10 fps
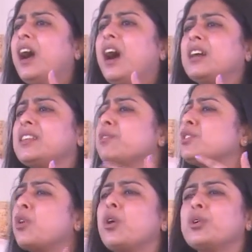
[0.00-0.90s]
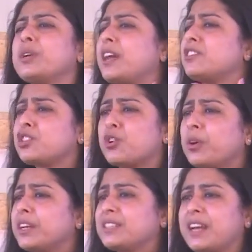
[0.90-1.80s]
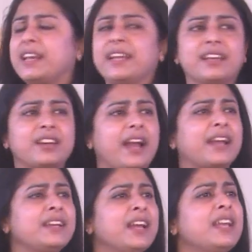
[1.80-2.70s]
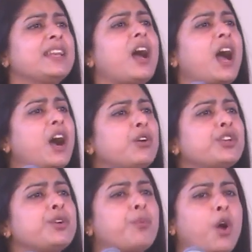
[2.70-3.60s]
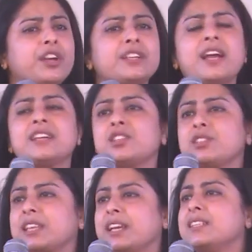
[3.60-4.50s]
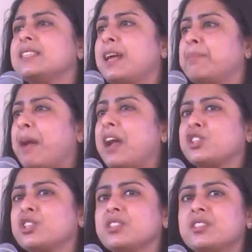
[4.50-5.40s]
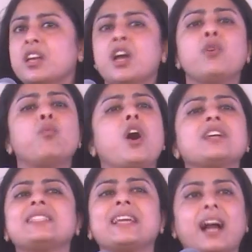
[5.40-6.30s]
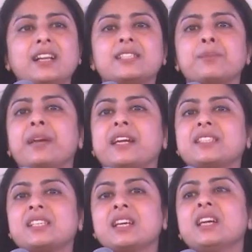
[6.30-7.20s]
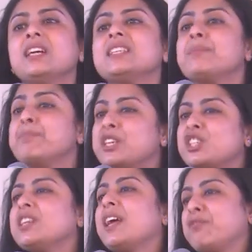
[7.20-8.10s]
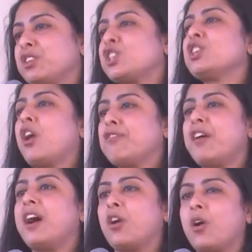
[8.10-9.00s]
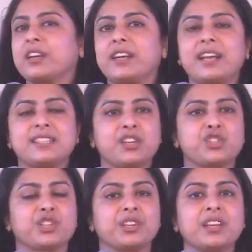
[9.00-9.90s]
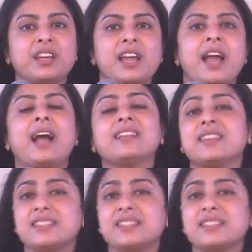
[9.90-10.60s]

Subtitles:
They were so good at storytelling, right? Now, how do you monetize your skills and passions was the ultimate mission and vision of our organization. And this